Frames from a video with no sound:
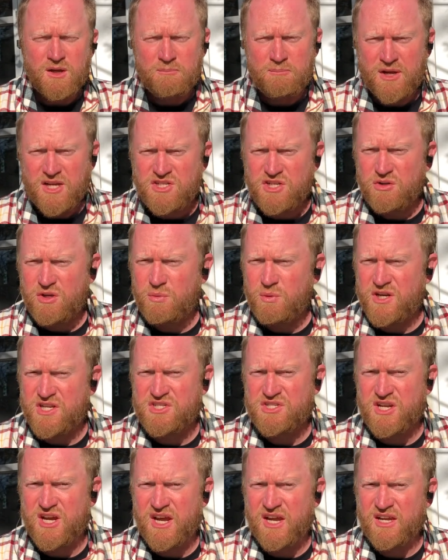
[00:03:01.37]
basically what
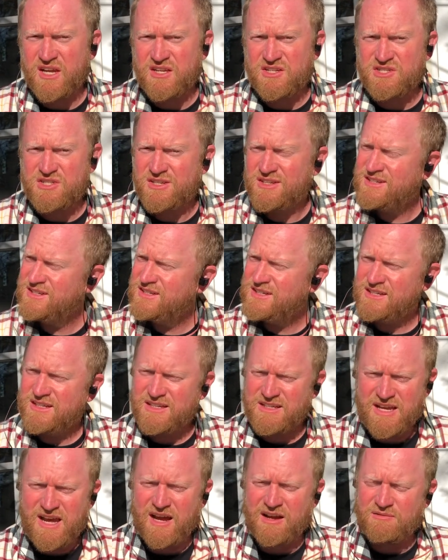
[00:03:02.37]
he's saying is,
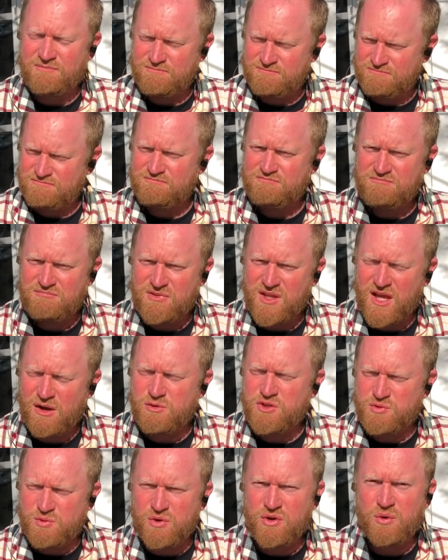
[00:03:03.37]
yeah, it
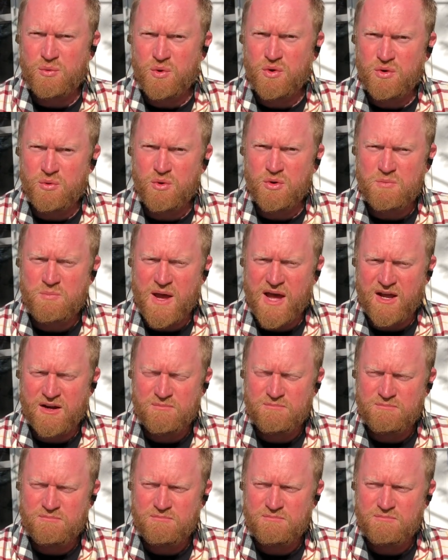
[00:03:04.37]
was really, really, really bad.
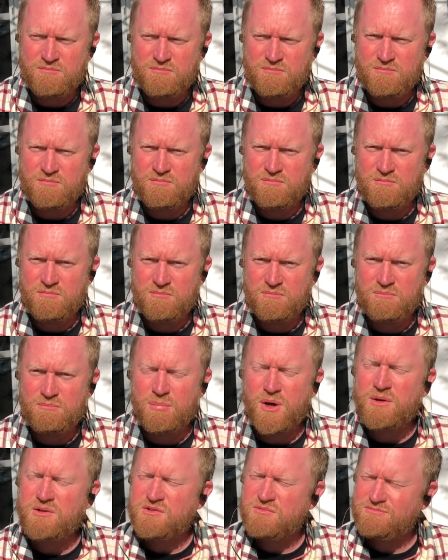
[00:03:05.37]

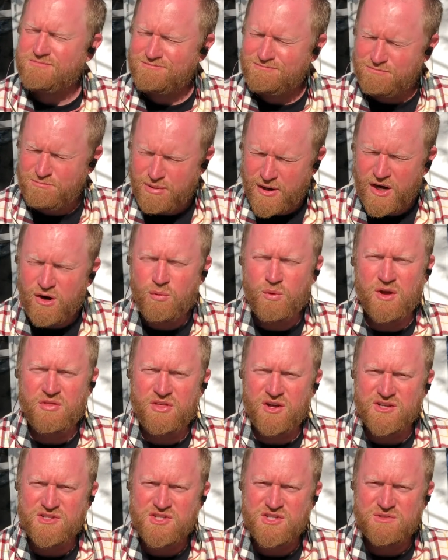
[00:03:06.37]
But bear
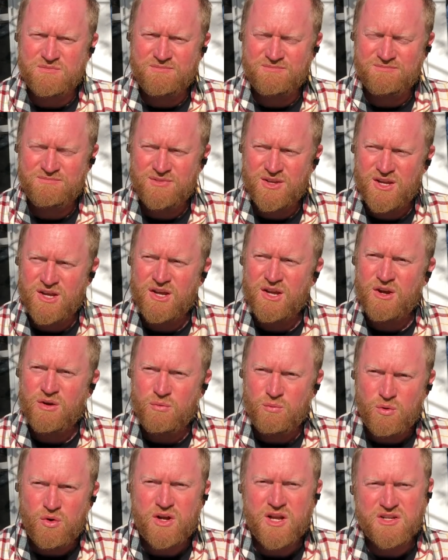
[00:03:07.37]
with us.
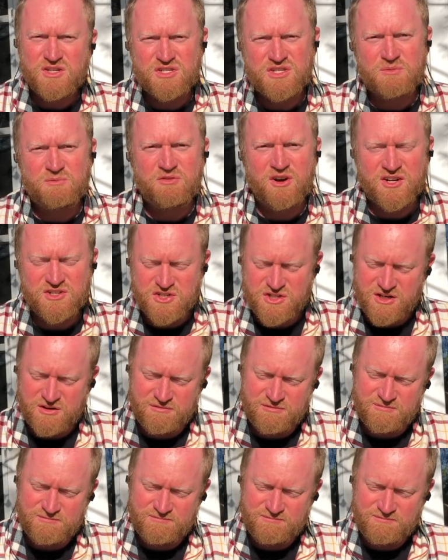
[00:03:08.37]
We'll get to some fun
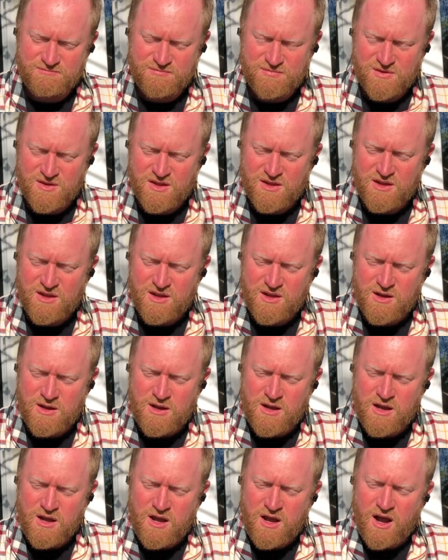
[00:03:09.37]
stuff.
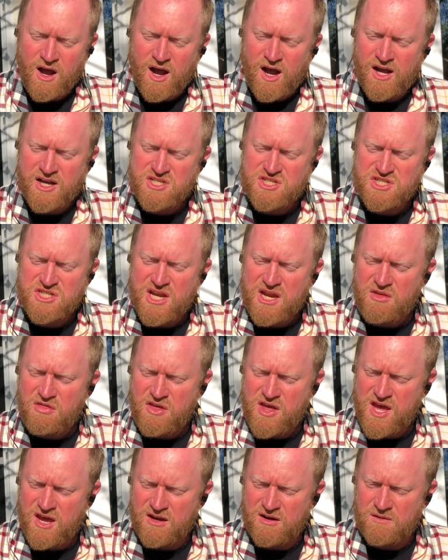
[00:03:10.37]
I say
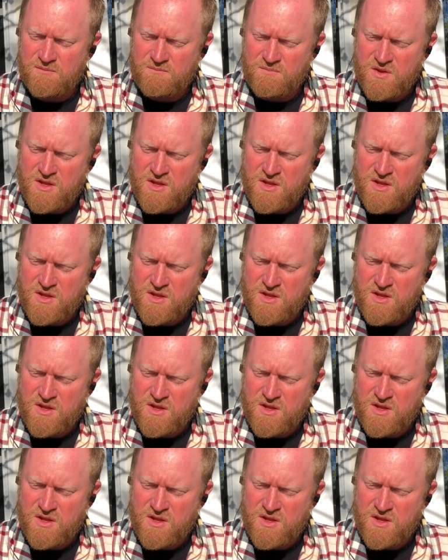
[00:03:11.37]
then